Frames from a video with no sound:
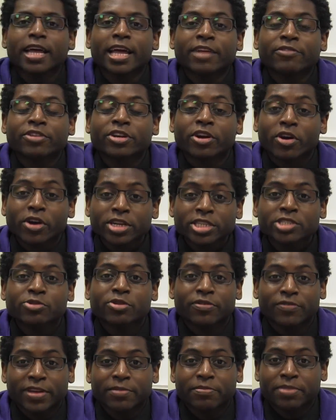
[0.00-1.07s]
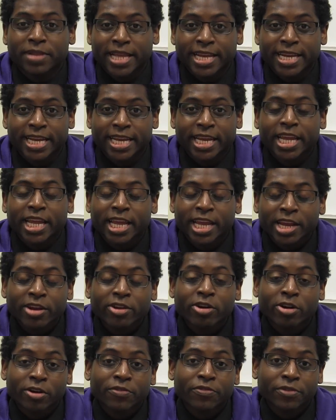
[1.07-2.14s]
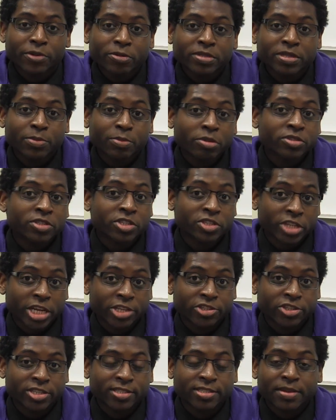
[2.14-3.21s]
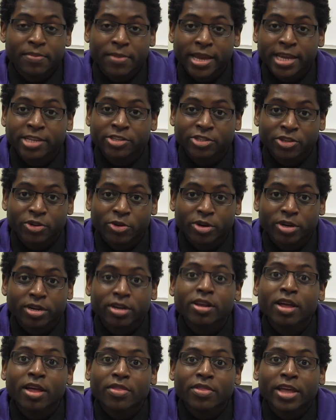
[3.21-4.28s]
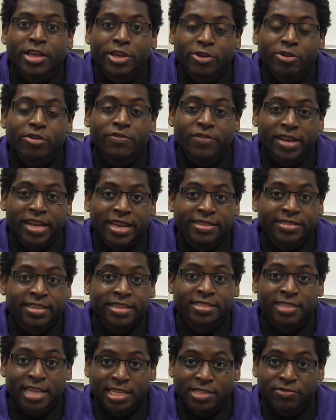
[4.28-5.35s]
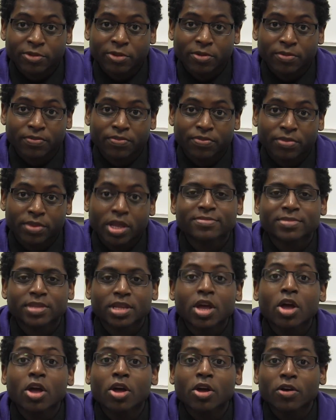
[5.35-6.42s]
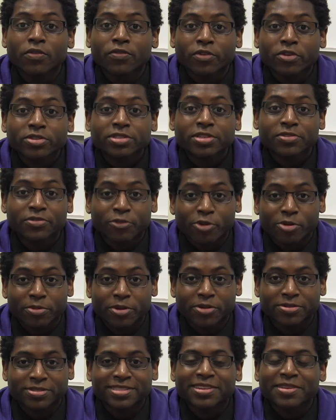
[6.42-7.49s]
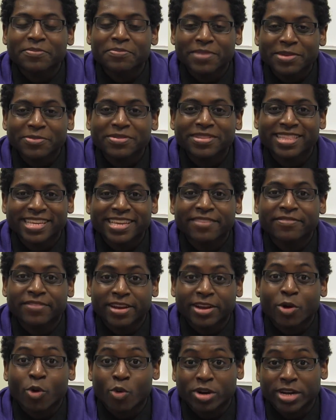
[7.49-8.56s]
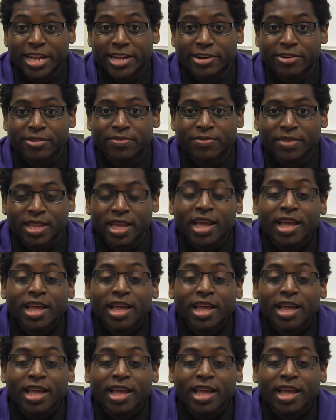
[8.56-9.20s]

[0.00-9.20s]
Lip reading: In regards to event planning, here are a few simple suggestions to make sure that your event is successful. First and foremost, meet with the event coordinator.